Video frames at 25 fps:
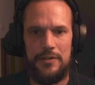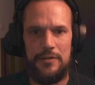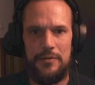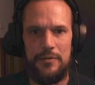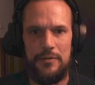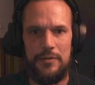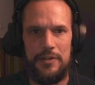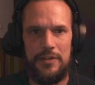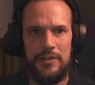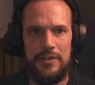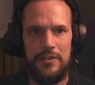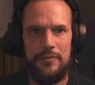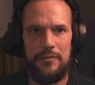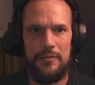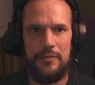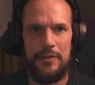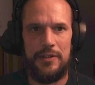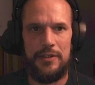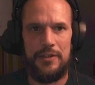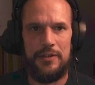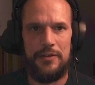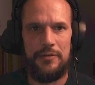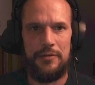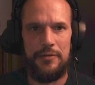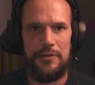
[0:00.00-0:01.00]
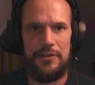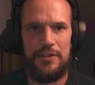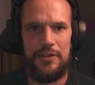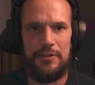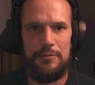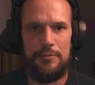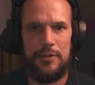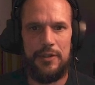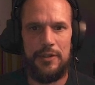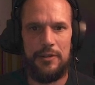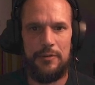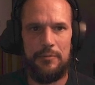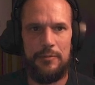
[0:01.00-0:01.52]
to really to
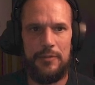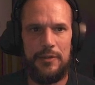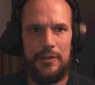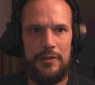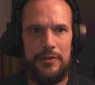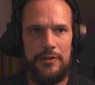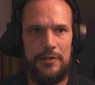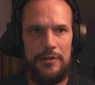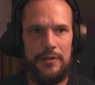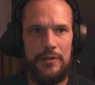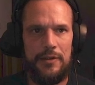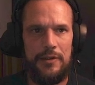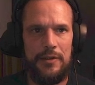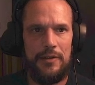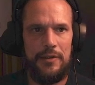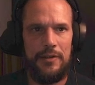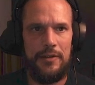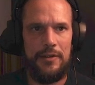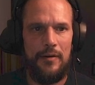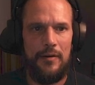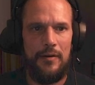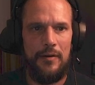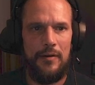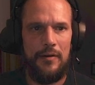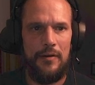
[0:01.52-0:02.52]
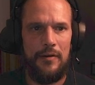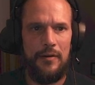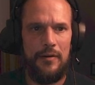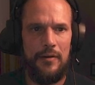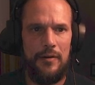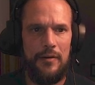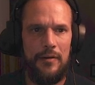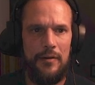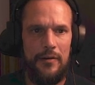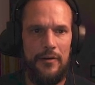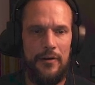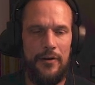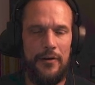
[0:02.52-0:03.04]
debug mode.
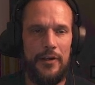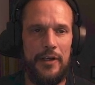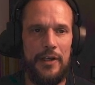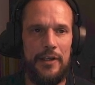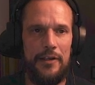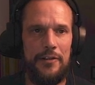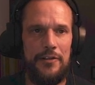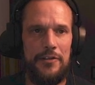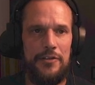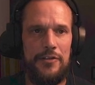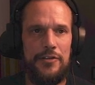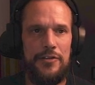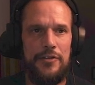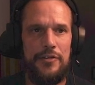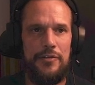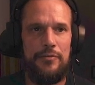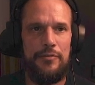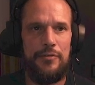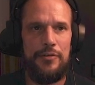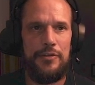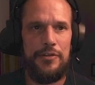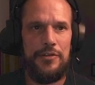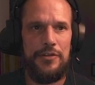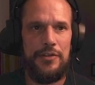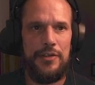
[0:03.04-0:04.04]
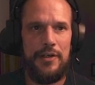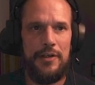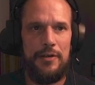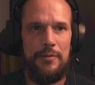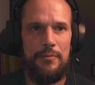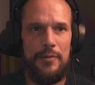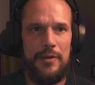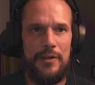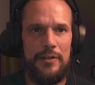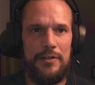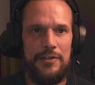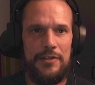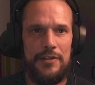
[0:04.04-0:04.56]
So yeah, this is the first time
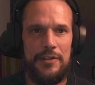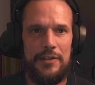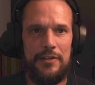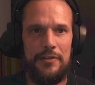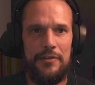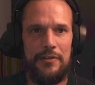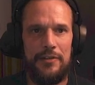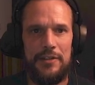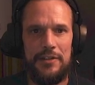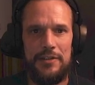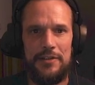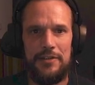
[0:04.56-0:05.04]
I see all this